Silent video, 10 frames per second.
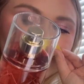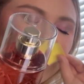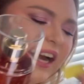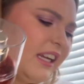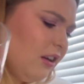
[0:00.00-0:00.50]

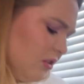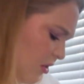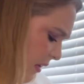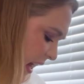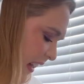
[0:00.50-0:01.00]
I can
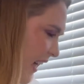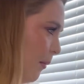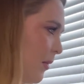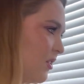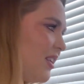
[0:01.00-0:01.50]
also get like a
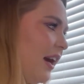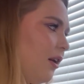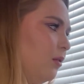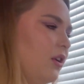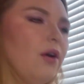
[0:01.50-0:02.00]

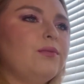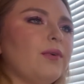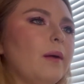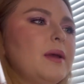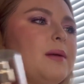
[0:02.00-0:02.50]
Prosecco note
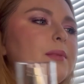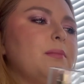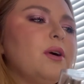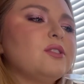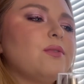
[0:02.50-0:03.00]
from it, but
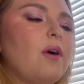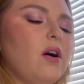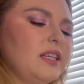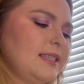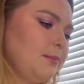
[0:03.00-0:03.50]
most of
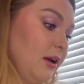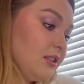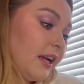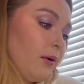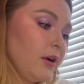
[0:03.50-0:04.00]
all, it smells
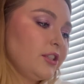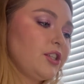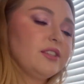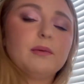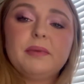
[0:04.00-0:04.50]
like
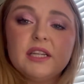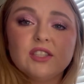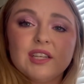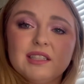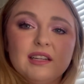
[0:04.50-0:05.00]
oranges and peaches.